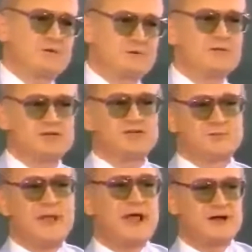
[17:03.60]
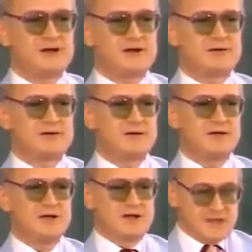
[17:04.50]
out which is better.
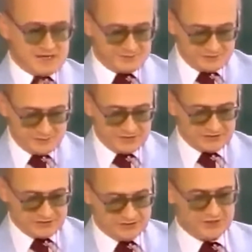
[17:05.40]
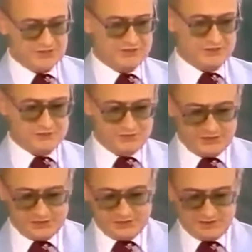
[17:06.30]
Husband wants his kids to
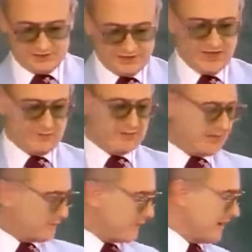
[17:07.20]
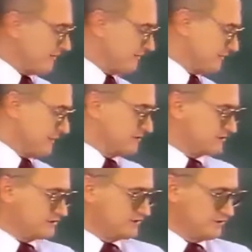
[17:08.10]
eat at the table, and wife
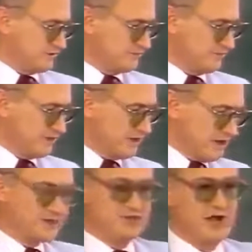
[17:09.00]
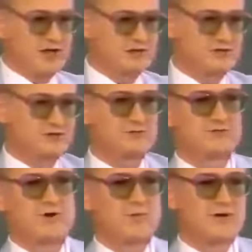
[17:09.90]
wants a child to
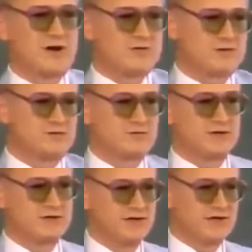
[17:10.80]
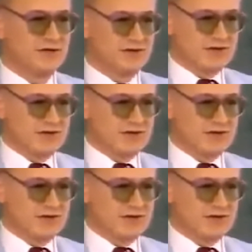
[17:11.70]
roam around the room